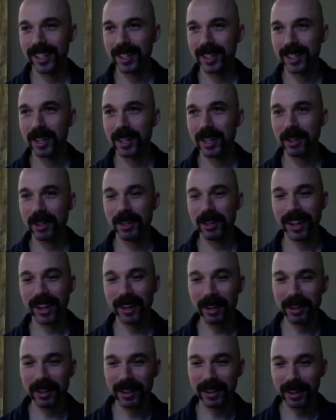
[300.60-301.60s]
that
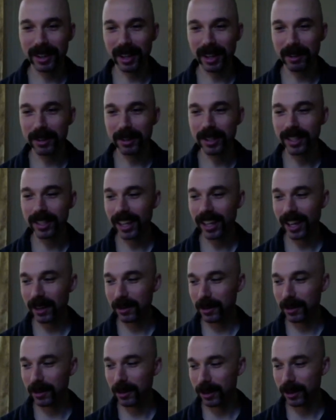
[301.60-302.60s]
I would say I
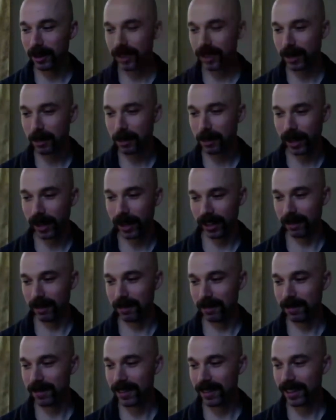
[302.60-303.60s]
would almost separate
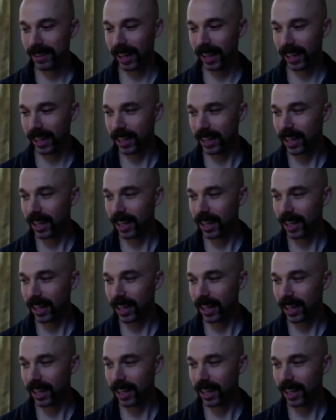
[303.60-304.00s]
them. Like